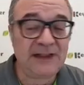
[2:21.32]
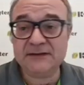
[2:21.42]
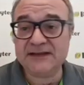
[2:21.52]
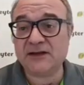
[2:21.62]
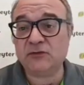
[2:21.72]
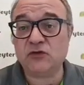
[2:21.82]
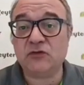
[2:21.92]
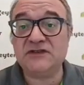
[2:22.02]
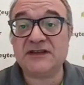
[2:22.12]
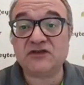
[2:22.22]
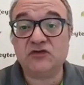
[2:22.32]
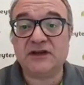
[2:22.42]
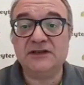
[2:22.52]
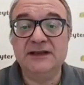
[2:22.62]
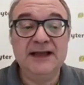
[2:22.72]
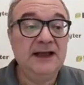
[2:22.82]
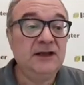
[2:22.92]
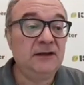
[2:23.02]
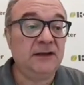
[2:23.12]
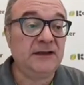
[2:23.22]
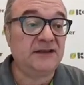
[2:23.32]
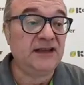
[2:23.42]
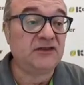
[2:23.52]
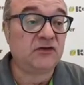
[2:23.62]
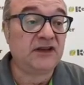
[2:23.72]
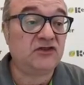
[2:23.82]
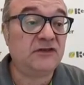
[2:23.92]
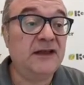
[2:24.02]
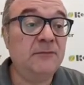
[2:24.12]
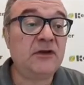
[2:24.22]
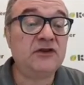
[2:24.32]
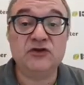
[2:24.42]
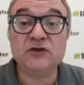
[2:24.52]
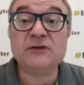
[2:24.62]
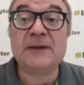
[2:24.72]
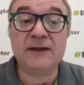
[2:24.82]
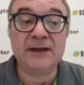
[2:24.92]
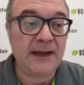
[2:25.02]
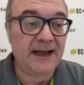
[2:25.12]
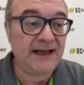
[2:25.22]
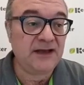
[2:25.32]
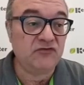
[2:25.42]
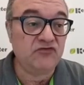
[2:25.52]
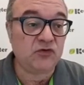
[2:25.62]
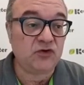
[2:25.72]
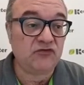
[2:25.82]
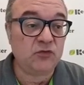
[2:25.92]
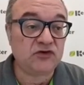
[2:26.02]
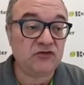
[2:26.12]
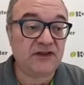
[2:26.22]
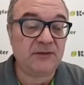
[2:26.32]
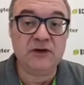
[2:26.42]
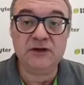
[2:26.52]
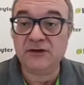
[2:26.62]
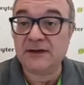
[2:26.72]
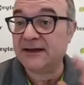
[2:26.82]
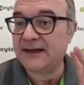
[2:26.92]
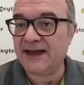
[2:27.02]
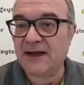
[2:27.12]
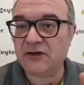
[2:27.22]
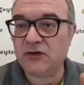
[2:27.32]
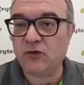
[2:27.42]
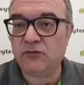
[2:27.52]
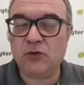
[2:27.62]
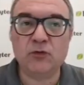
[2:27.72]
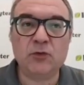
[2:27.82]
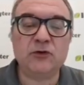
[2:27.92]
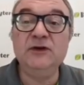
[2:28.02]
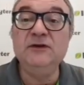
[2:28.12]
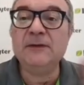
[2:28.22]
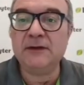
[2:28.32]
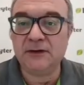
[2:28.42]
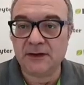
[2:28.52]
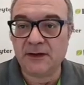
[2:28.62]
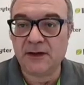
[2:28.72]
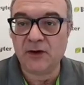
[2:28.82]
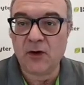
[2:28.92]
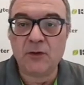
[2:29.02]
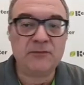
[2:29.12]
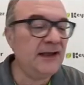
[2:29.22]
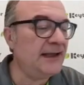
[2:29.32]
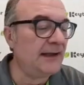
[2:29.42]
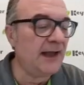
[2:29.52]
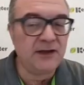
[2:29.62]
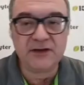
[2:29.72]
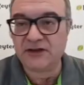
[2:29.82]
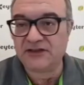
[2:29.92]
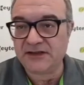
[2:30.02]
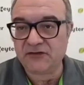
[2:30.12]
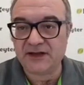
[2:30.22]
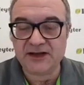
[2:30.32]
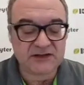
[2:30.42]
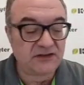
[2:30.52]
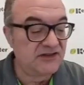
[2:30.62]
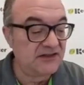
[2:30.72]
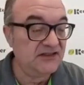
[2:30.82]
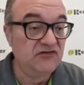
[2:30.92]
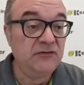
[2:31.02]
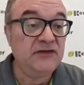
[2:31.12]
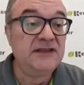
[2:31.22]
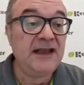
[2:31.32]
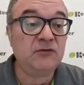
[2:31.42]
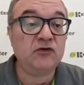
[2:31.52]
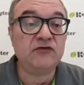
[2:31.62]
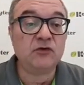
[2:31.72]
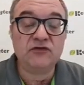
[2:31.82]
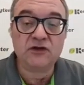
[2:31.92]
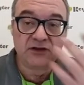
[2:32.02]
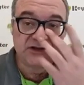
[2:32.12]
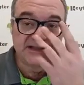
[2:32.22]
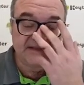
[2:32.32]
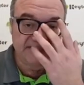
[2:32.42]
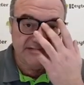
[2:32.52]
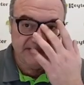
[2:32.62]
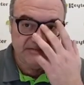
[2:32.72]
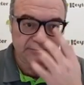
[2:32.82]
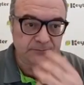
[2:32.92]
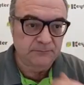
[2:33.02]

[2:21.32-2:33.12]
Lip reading: Table with saturated air, saturation temperature, air full of water vapor, cannot hold more water. Obtain another set of characteristics from the table for further analysis.